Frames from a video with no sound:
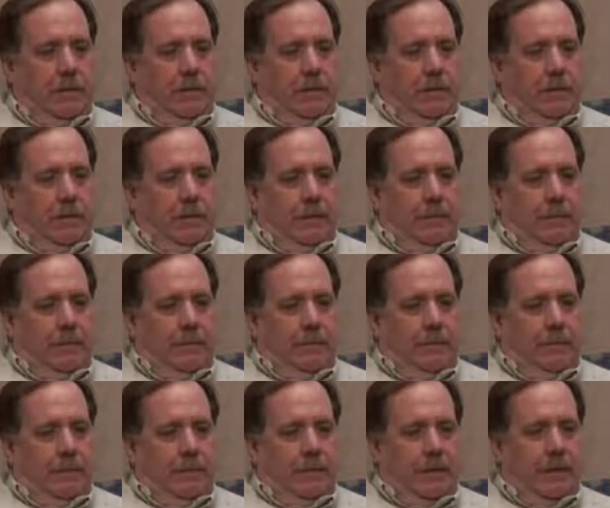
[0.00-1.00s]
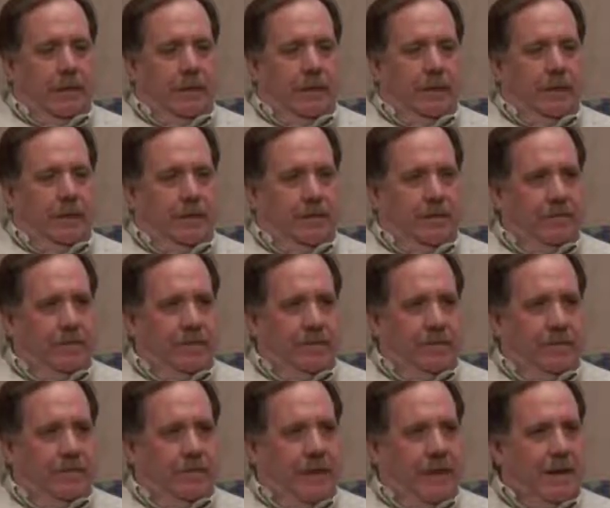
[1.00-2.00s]
um, the company
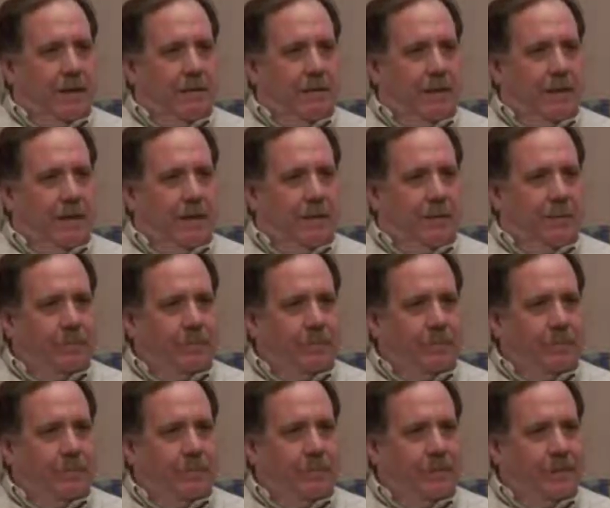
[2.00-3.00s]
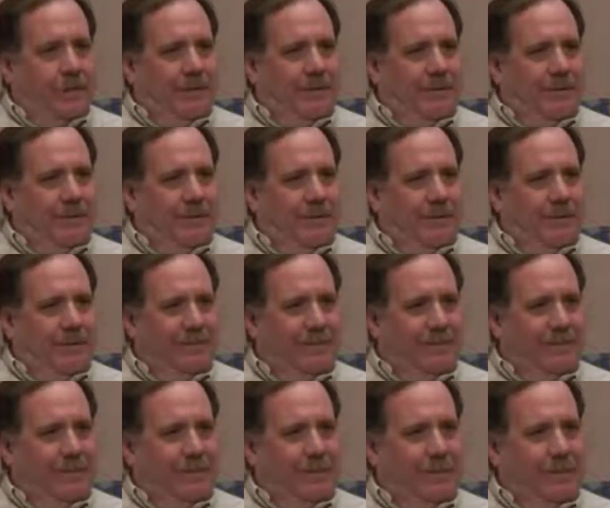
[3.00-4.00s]
still tapped them to be
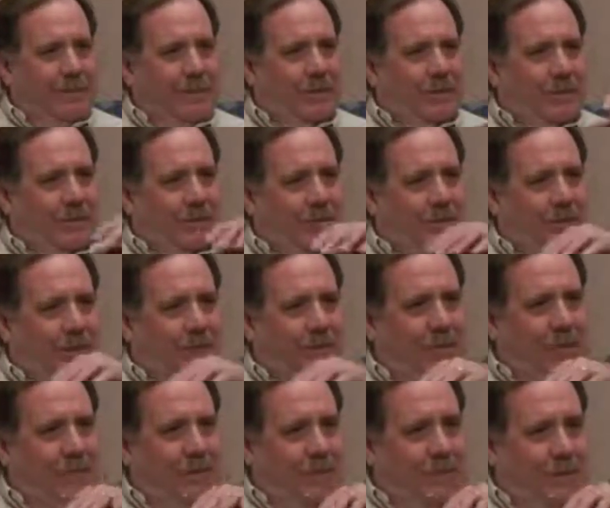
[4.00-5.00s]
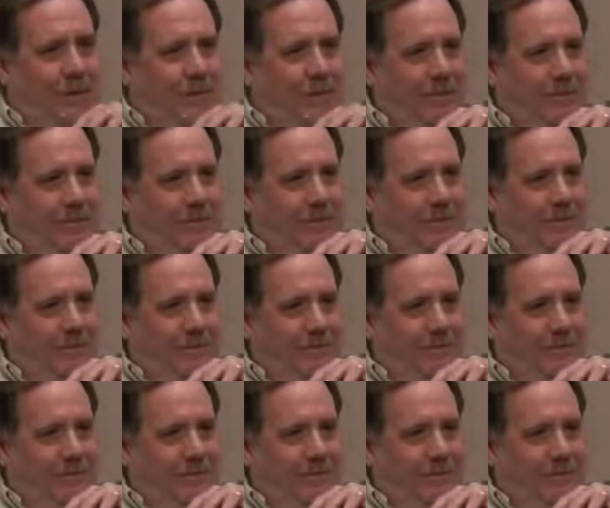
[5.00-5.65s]
one of these other committees,